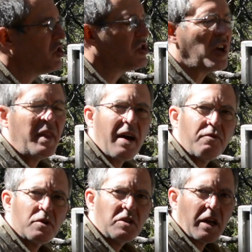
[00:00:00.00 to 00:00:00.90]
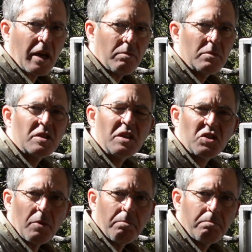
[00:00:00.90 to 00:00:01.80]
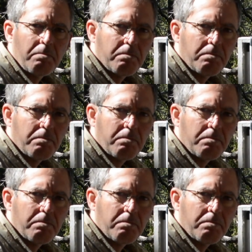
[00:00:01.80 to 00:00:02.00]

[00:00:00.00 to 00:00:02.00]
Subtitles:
just on that for a second. System.